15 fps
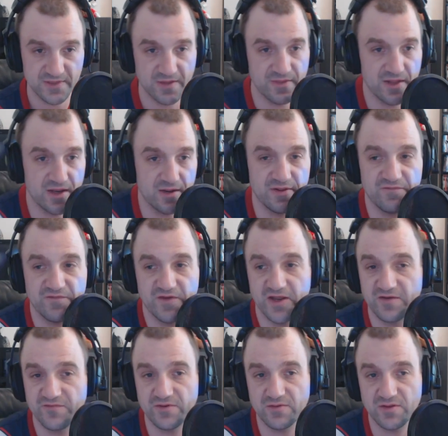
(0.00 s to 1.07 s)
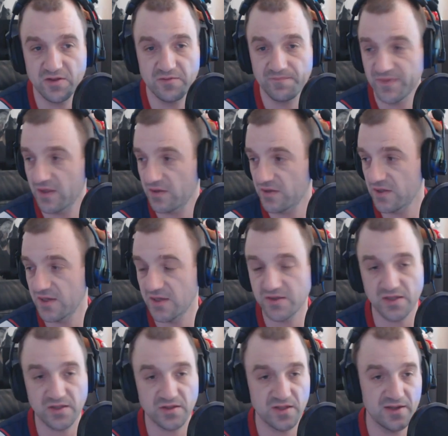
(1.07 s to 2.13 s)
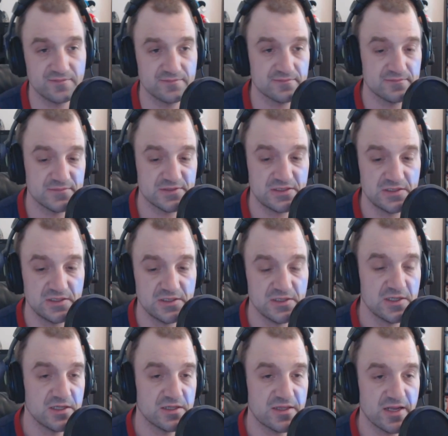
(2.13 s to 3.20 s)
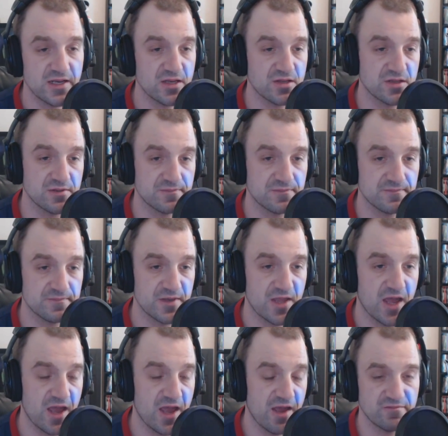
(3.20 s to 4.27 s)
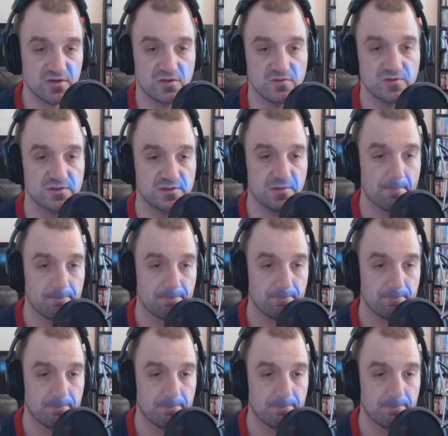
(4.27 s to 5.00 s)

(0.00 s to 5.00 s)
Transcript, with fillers: am not a big fan of it. So I'll see you guys next time. Take it easy. Have a good one.